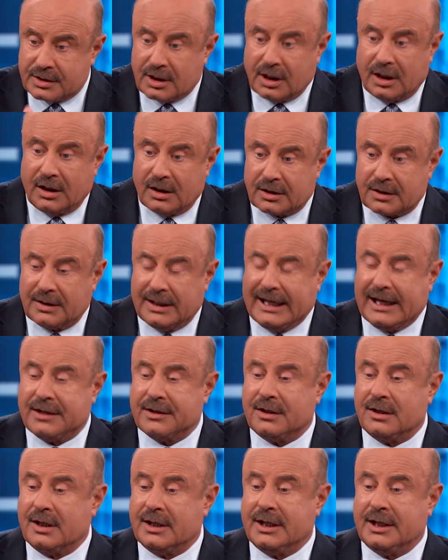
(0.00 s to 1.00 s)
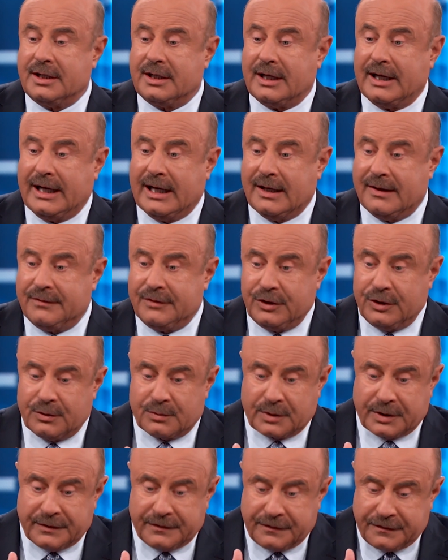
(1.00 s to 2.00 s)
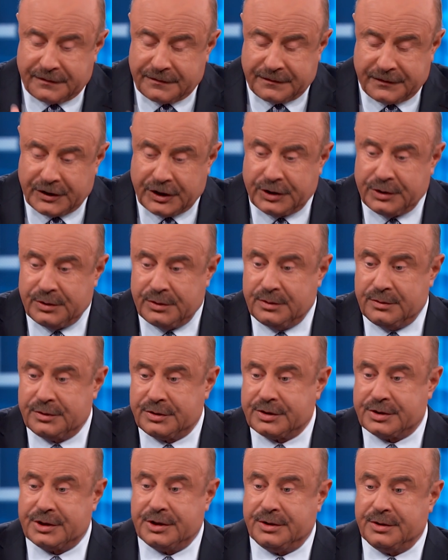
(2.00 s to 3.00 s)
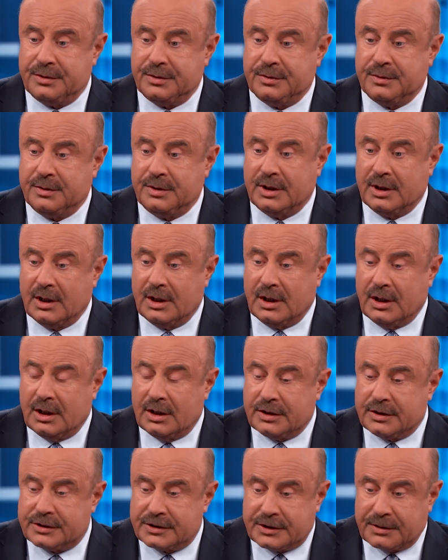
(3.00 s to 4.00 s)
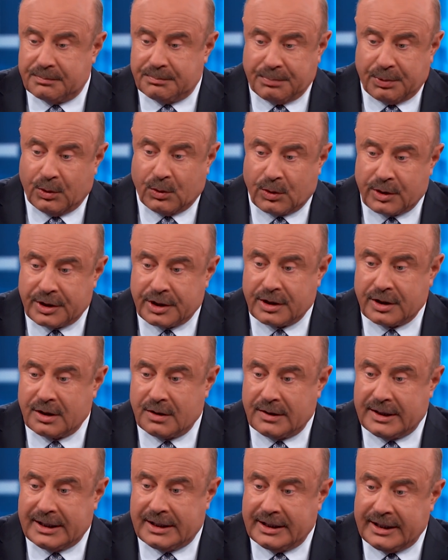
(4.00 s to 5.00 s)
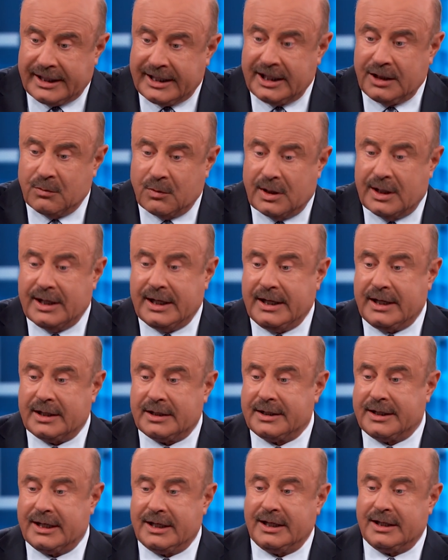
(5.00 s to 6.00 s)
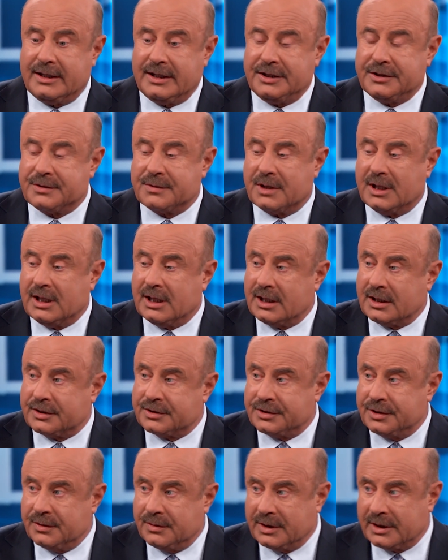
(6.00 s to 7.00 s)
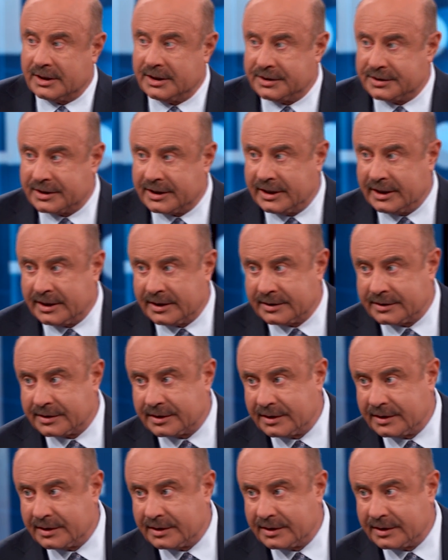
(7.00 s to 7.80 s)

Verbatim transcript: called her out on it? Have you refused to support her in any way in getting these drugs, doing these things?